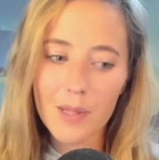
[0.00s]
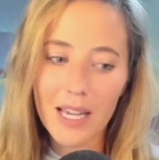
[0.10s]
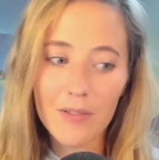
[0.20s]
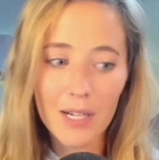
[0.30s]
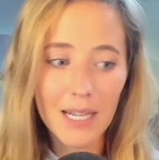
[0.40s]

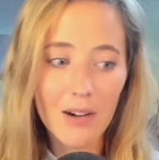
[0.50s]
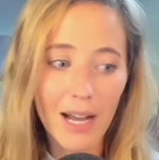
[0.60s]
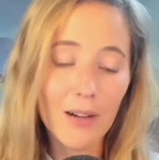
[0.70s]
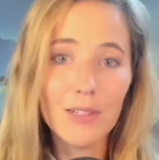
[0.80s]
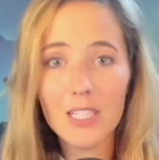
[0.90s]
And right now,
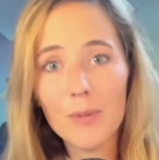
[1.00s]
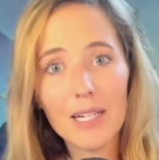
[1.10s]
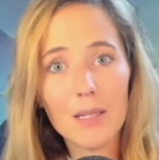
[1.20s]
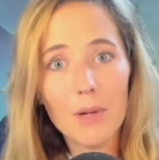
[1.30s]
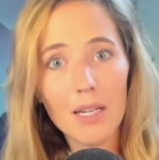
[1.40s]
I don't need to make
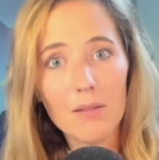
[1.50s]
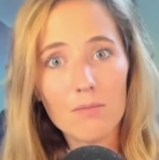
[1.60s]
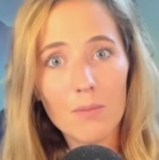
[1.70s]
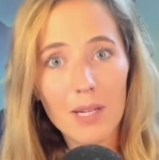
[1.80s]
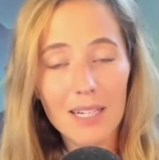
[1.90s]
any money
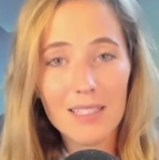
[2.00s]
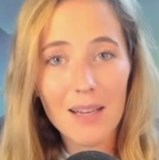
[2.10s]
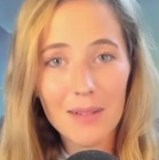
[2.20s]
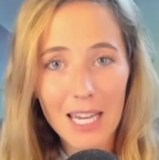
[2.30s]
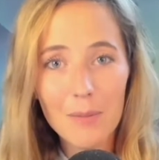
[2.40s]
because
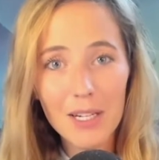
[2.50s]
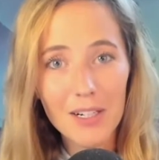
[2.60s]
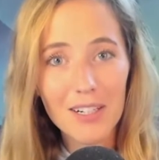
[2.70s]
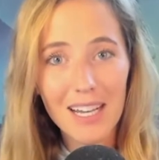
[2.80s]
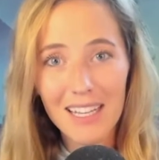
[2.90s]
I came
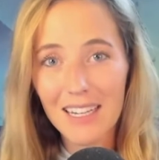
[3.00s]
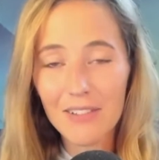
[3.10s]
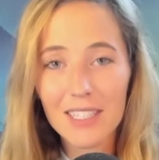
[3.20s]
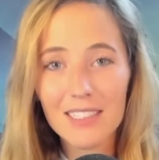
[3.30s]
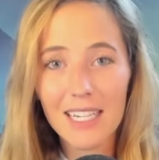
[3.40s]
here and
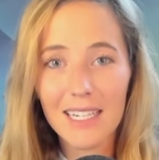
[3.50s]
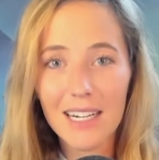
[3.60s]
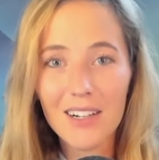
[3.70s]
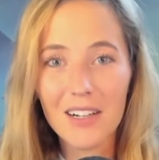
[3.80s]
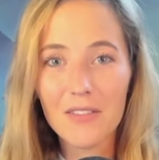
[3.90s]
everything's taken
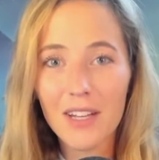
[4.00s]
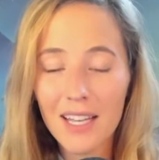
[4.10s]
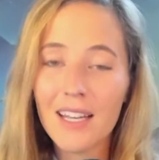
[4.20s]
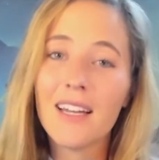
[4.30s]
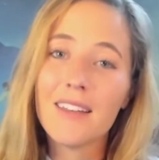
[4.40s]
care of.
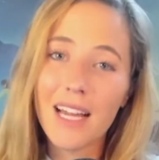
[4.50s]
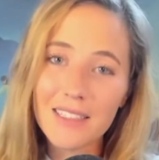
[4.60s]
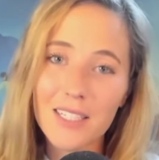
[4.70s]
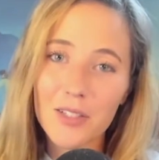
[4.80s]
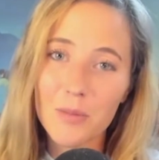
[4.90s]
That's
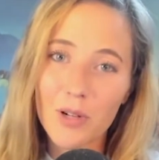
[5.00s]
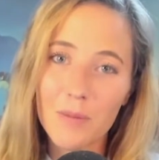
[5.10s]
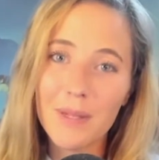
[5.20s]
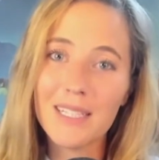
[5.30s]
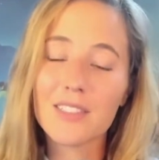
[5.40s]
another
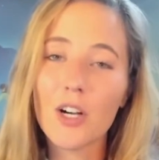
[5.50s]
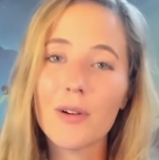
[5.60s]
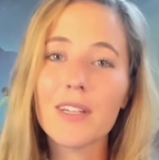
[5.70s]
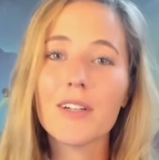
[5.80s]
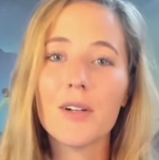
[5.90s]
important piece.
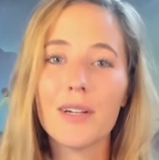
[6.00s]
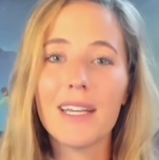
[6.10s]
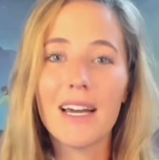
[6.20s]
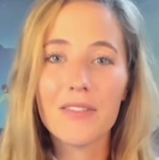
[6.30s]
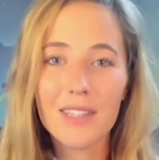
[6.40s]
Going there and knowing
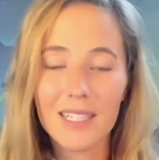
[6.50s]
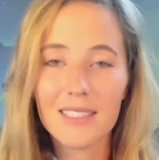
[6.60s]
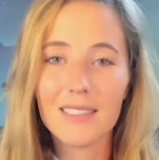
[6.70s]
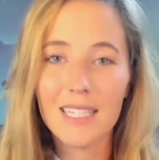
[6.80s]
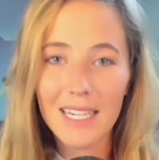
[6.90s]
that
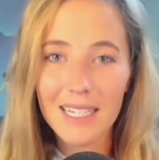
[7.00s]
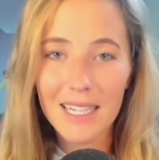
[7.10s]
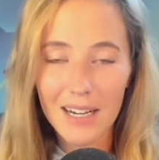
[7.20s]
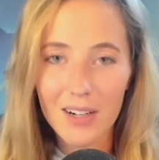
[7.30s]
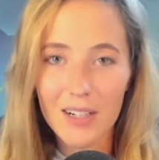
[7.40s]
everything's taken
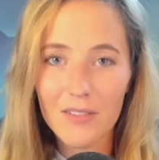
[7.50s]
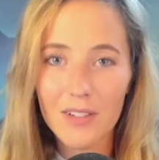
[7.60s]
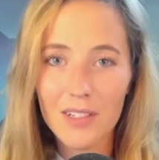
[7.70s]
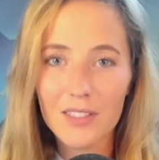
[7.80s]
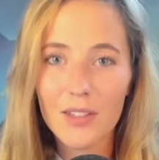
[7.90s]
care of
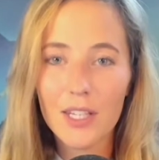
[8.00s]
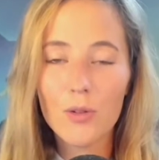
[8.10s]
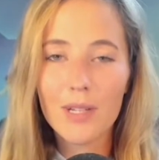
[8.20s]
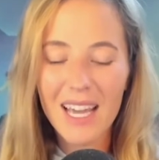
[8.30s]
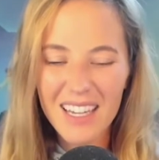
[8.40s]
so that you
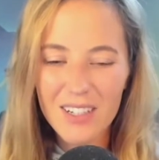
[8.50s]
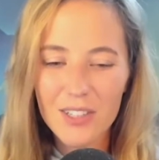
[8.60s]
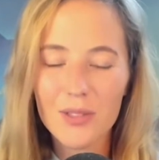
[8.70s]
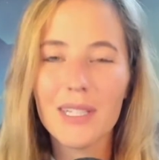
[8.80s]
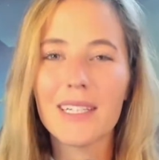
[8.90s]
can
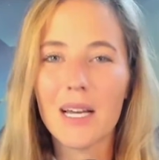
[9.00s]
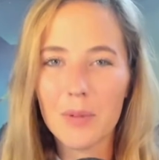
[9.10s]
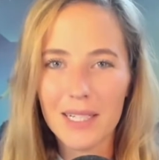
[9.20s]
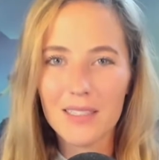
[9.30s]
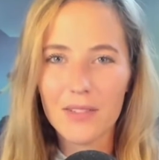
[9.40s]
also get to that
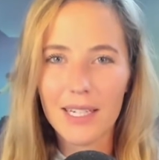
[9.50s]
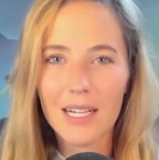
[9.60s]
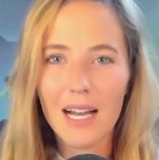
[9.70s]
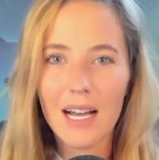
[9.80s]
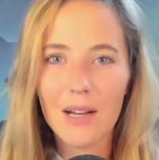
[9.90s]
place of
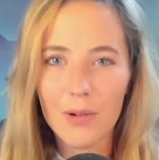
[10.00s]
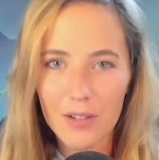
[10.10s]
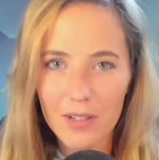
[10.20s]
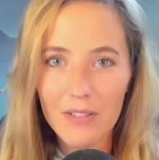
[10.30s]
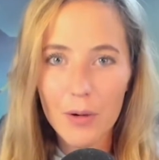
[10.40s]
like,
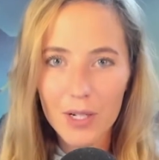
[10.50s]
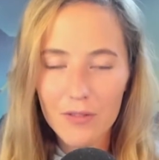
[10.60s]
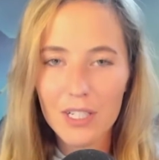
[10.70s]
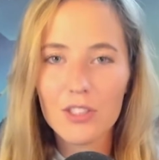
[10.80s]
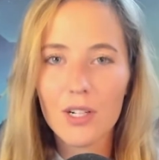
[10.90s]
if I want a
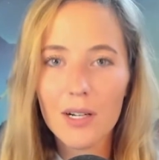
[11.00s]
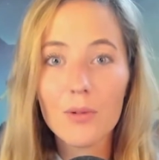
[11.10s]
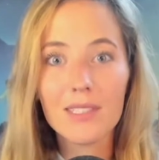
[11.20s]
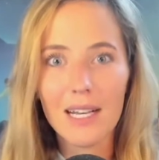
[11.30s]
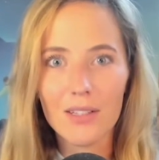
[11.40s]
fresh start,
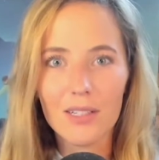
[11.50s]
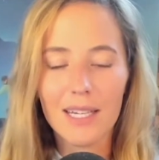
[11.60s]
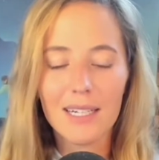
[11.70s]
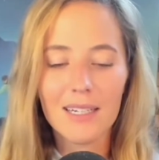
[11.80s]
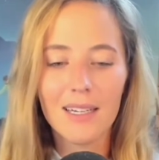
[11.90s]
what does that look
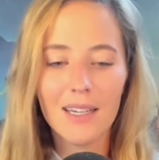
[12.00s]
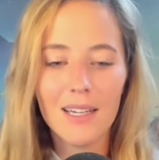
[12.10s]
like?